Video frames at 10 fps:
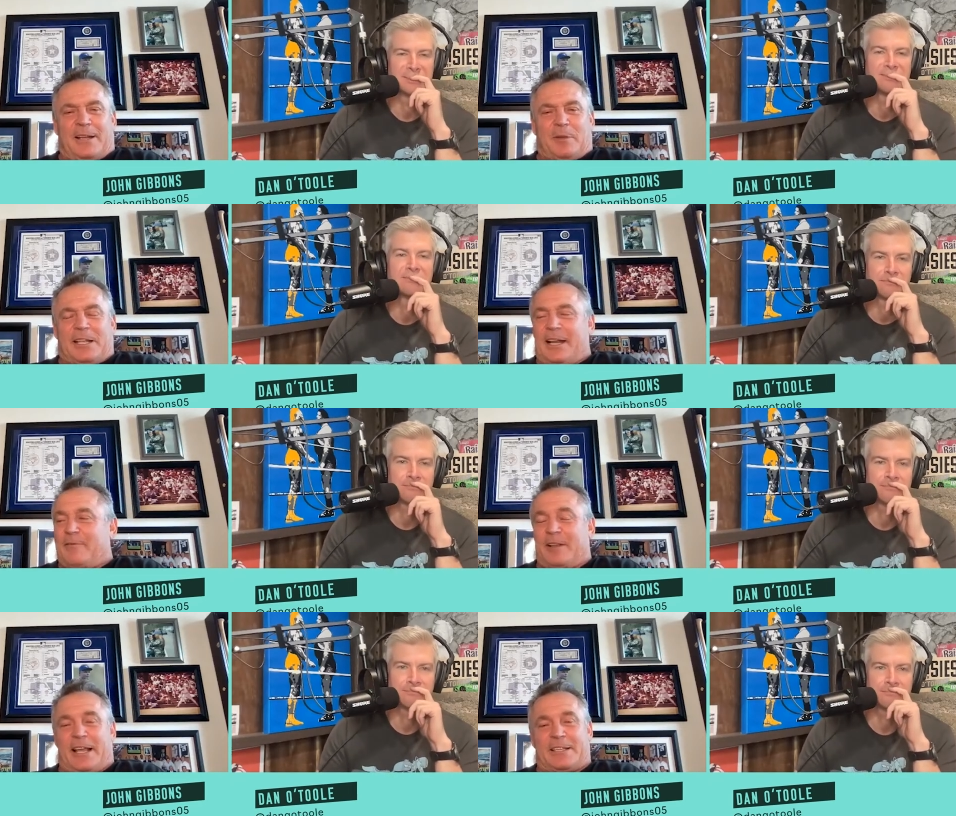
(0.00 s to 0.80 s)
Speaker 1: But then
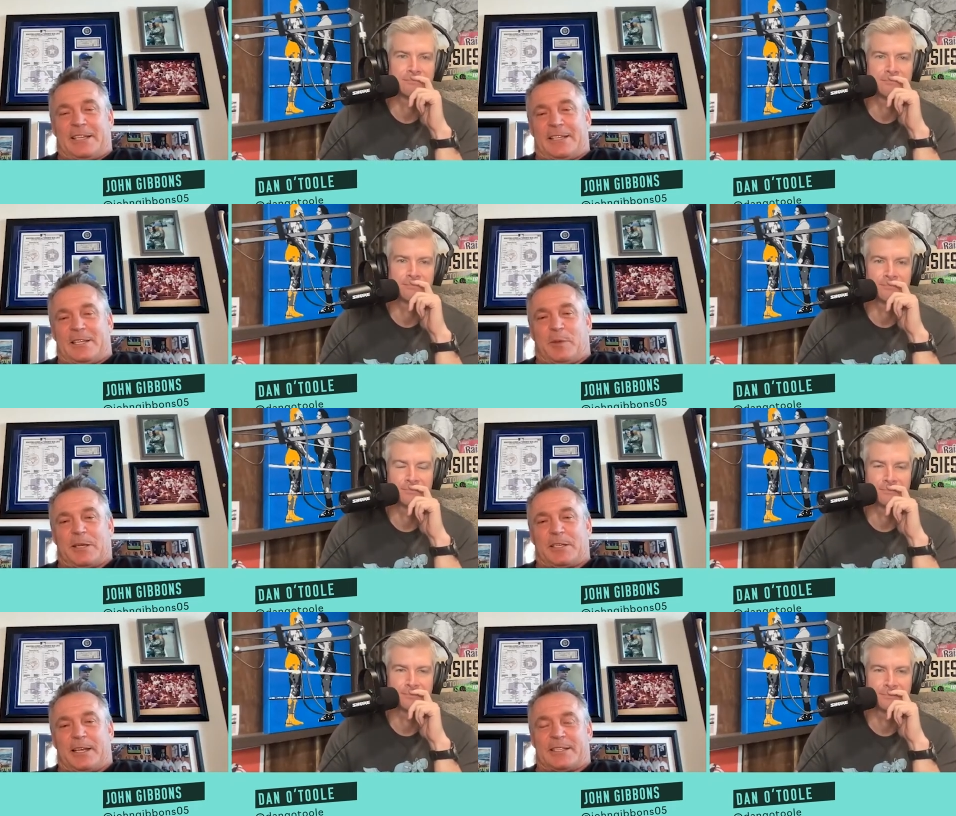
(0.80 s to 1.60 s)
after that season,
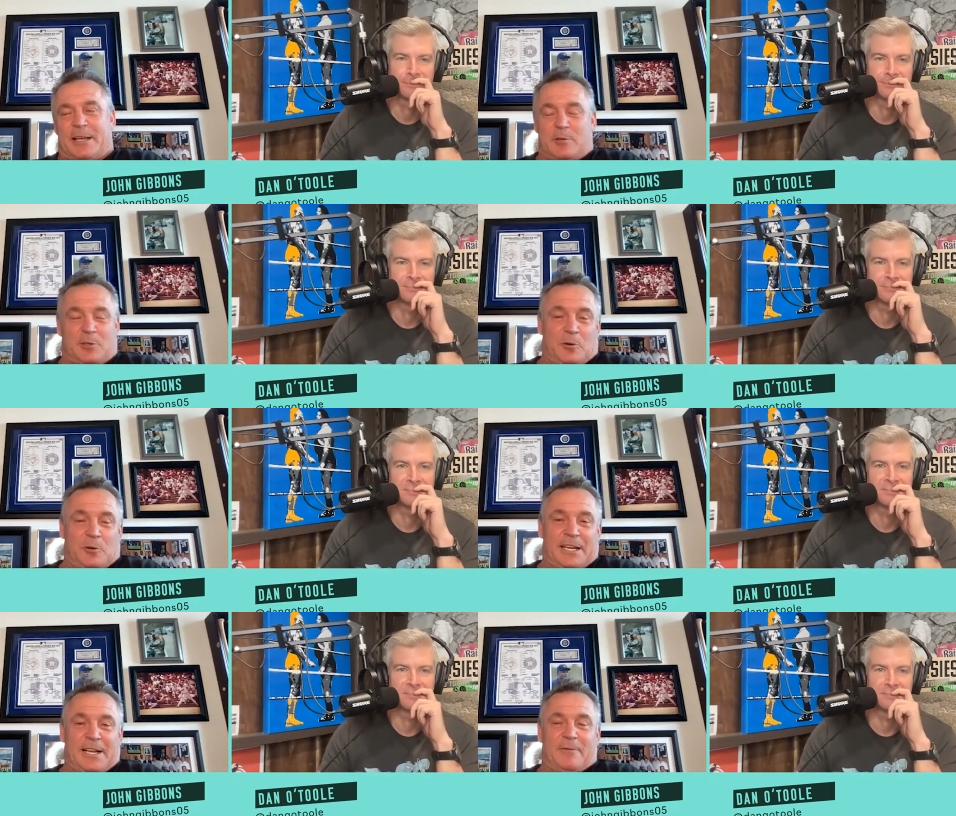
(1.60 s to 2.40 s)
especially because I was
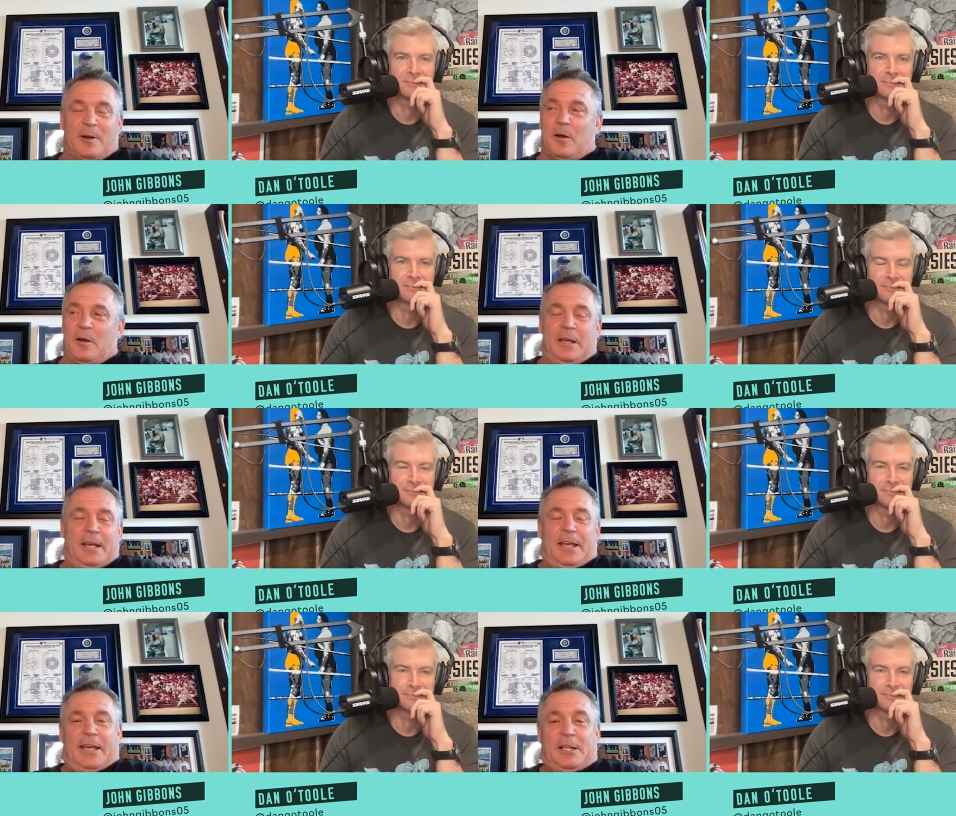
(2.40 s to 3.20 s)
towards the end of it all,
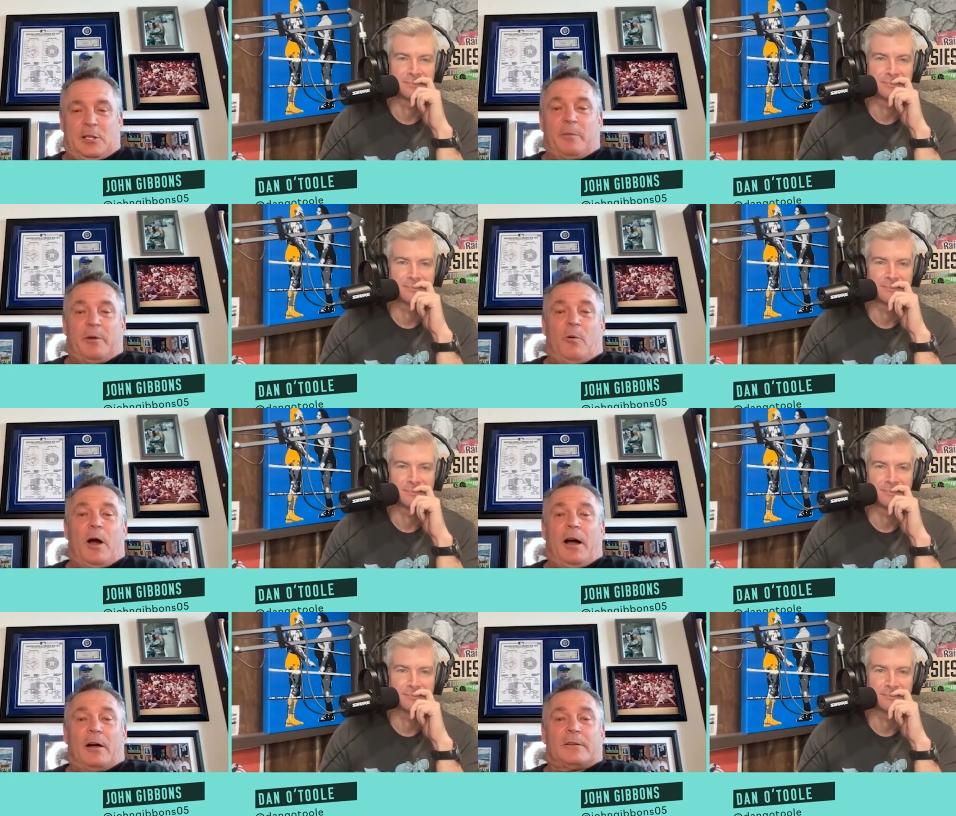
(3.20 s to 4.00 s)
it took me a
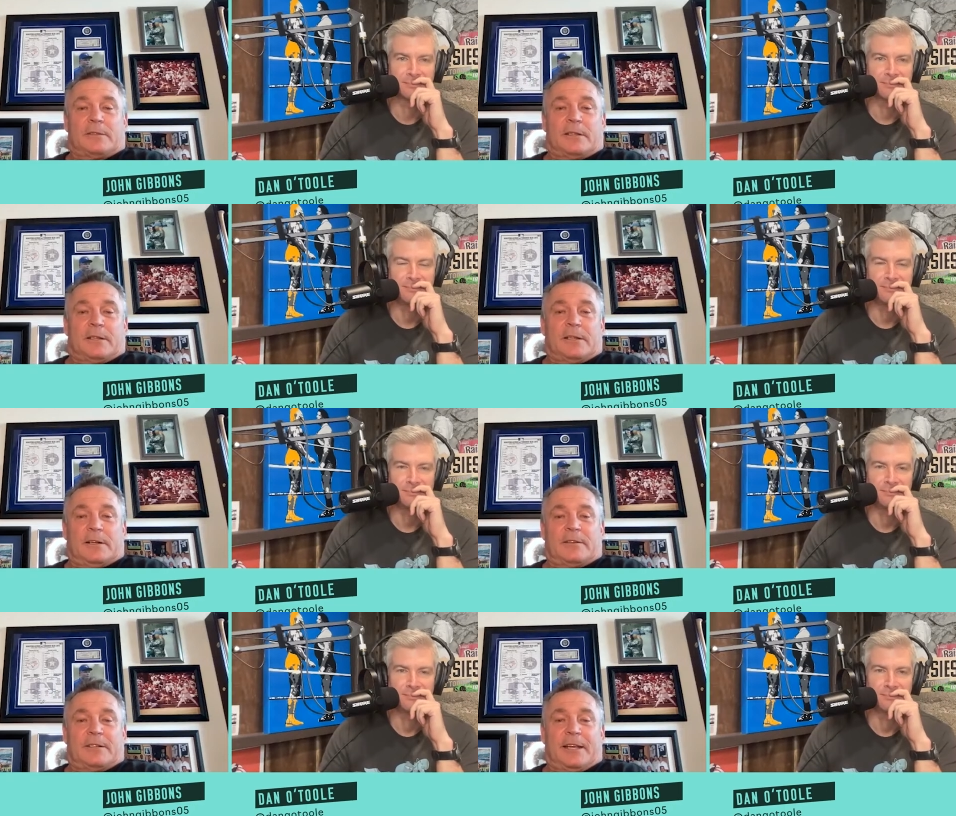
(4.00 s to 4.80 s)
while to, you
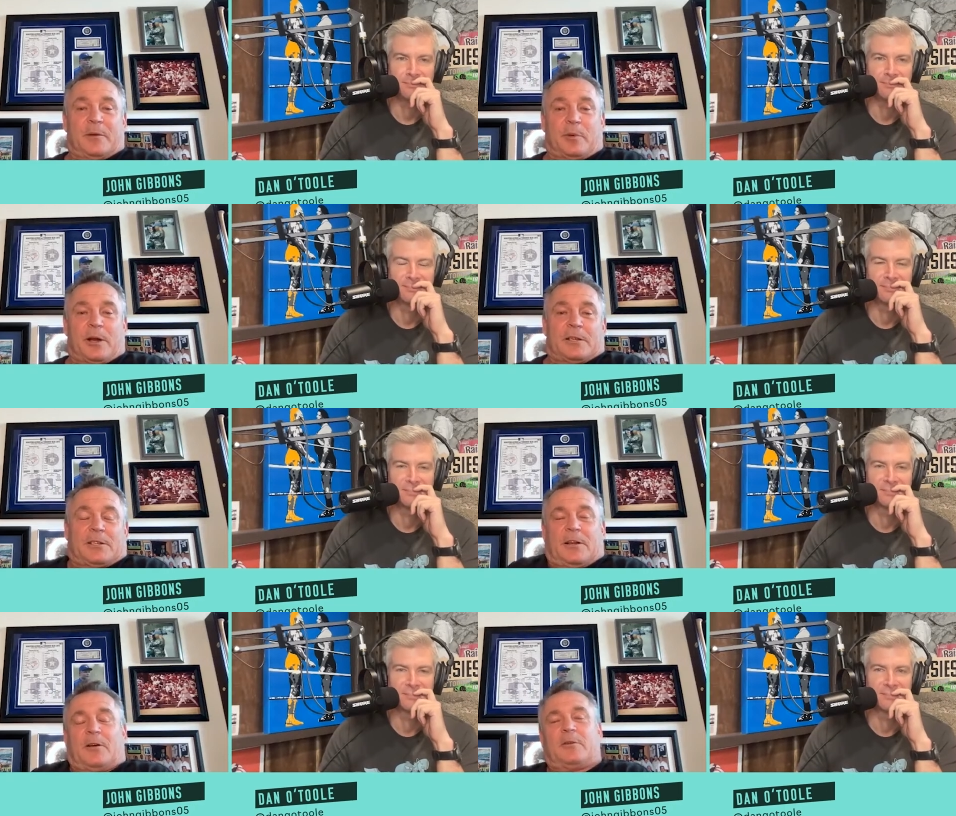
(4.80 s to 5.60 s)
know,
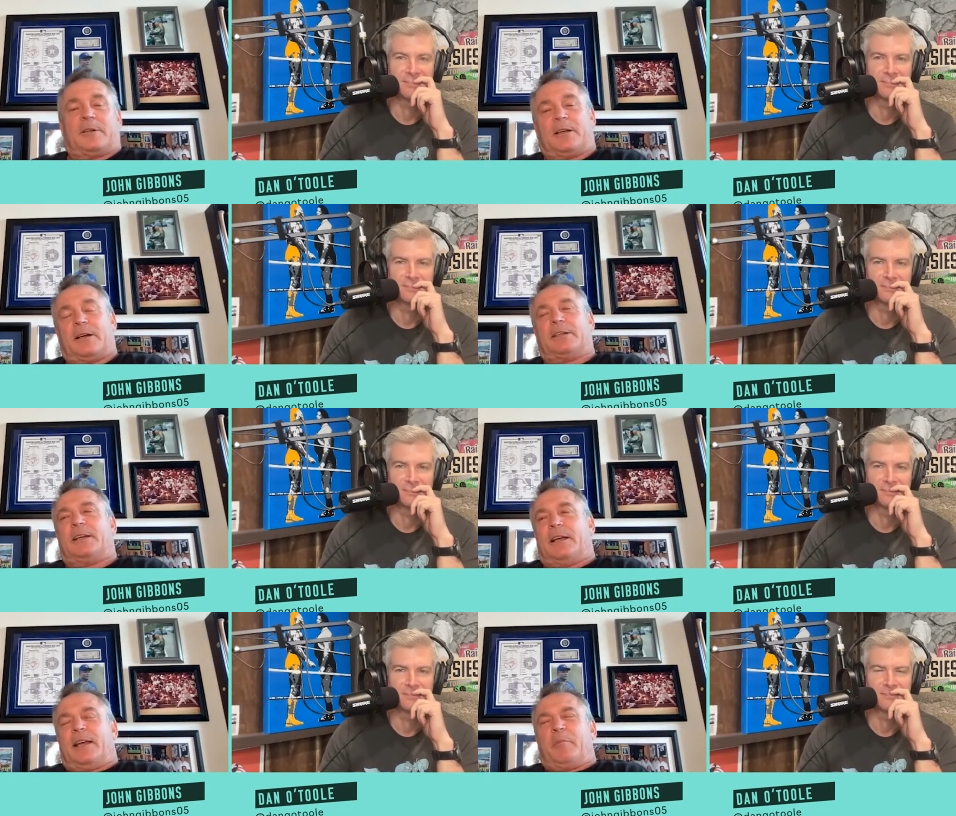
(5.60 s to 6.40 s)
decompress, you know. And
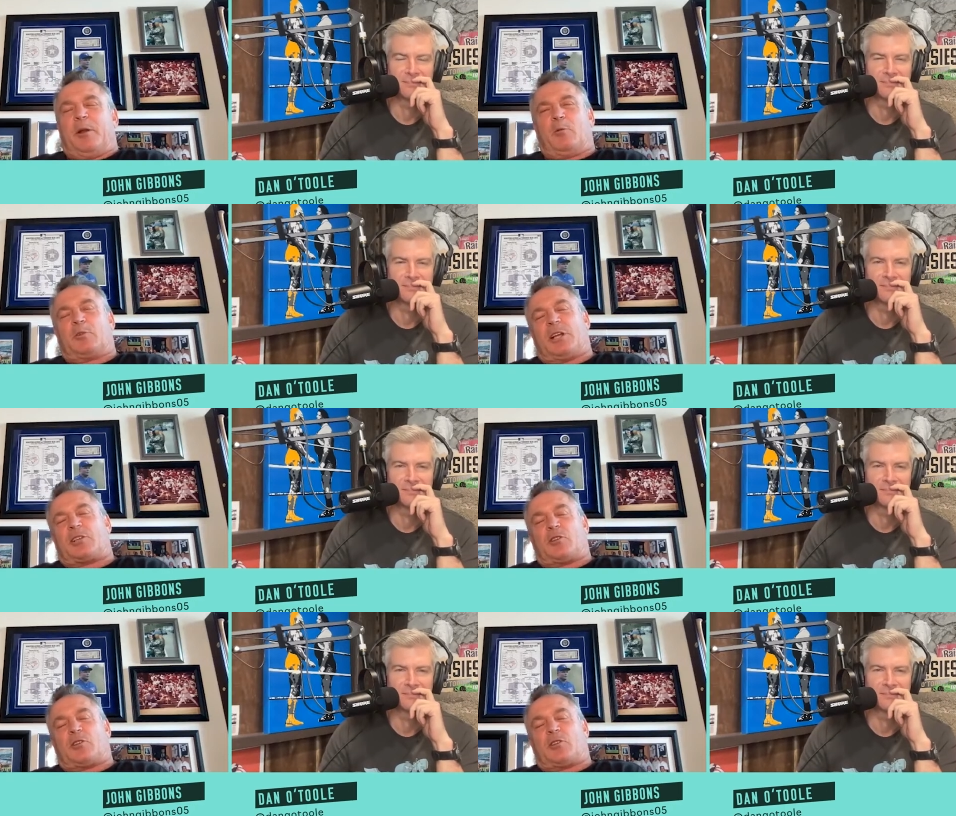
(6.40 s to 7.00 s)
but it was